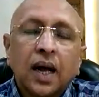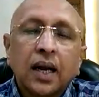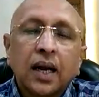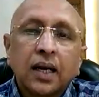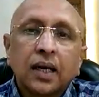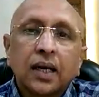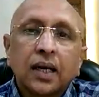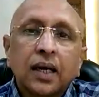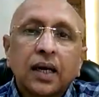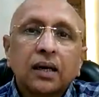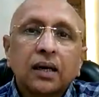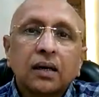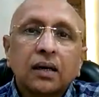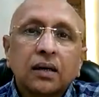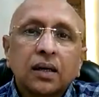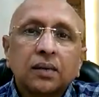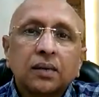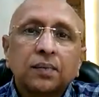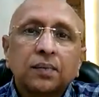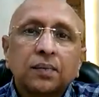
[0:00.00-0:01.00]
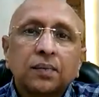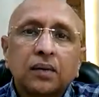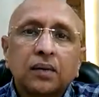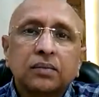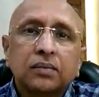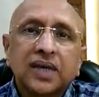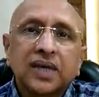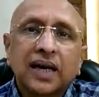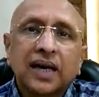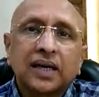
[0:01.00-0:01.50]
And he
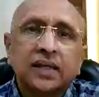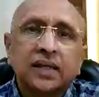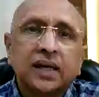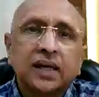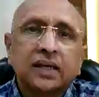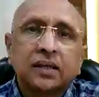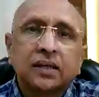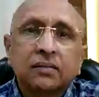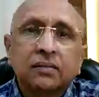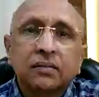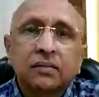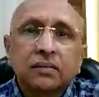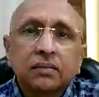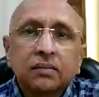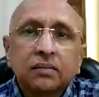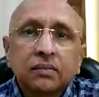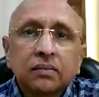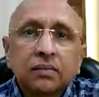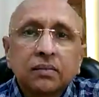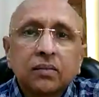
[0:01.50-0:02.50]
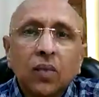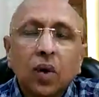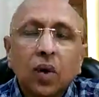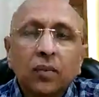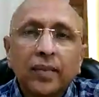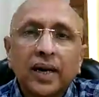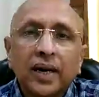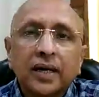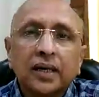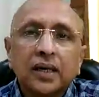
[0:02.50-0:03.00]
becomes at that
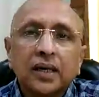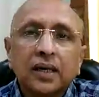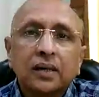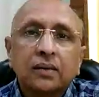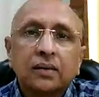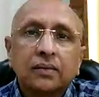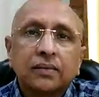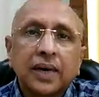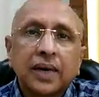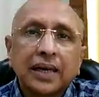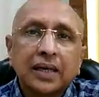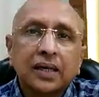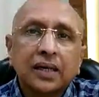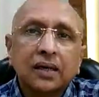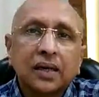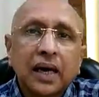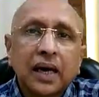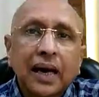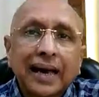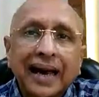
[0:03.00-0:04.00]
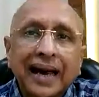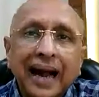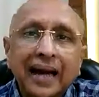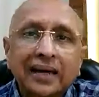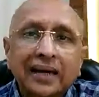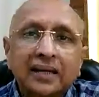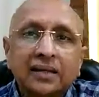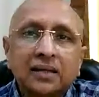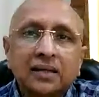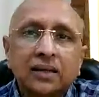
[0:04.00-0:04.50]
moment when he
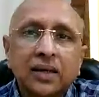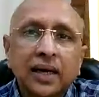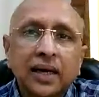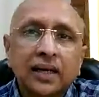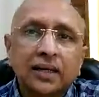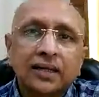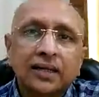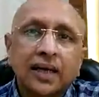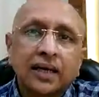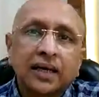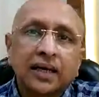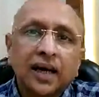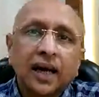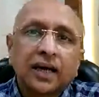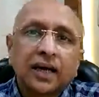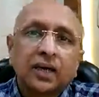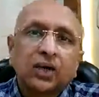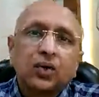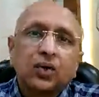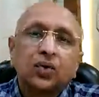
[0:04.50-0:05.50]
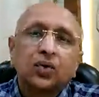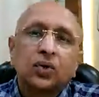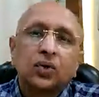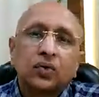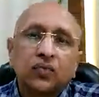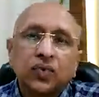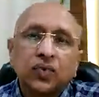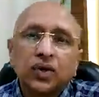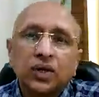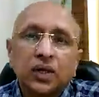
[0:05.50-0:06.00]
get that acute
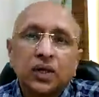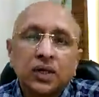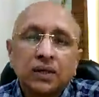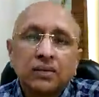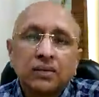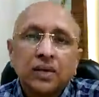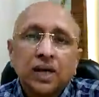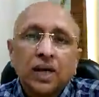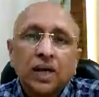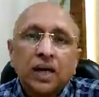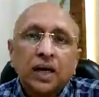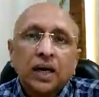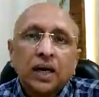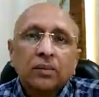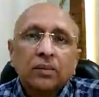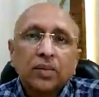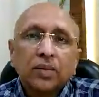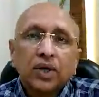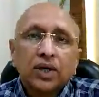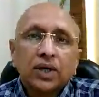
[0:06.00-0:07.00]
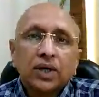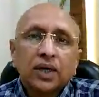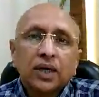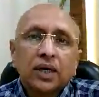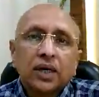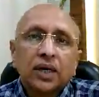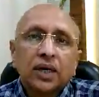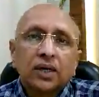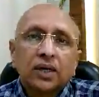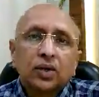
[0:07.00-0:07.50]
fear,
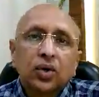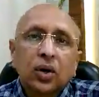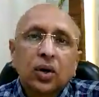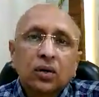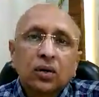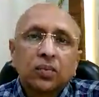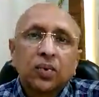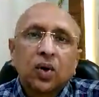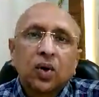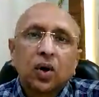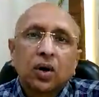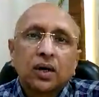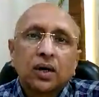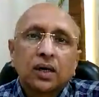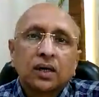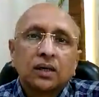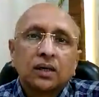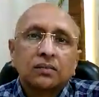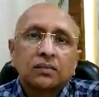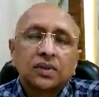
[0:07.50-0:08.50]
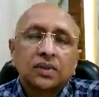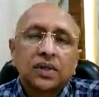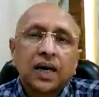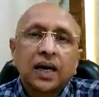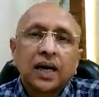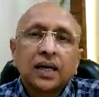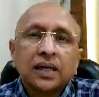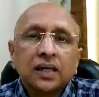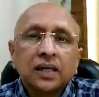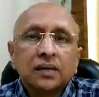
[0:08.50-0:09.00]
immediately a thought of God comes
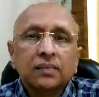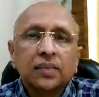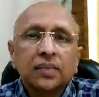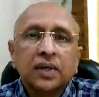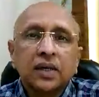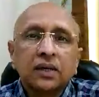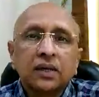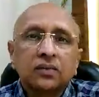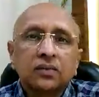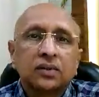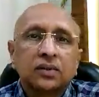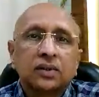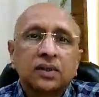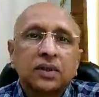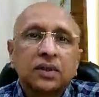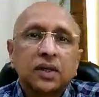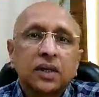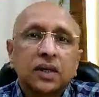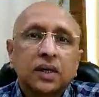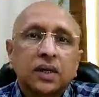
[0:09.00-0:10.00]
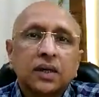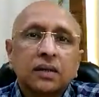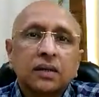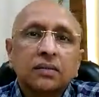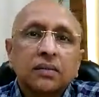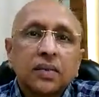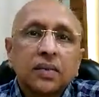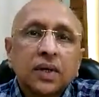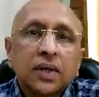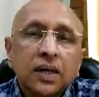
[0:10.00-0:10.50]
and he behaves, he
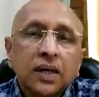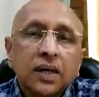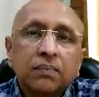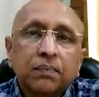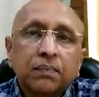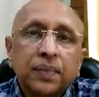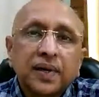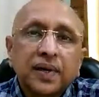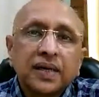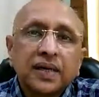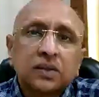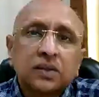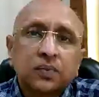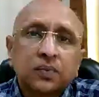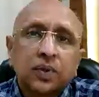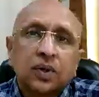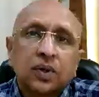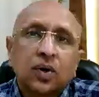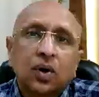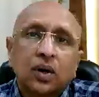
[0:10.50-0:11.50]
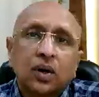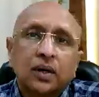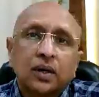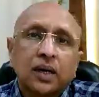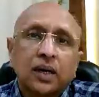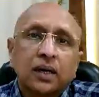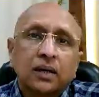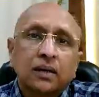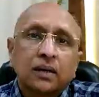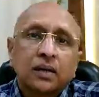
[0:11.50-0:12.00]
prays for God.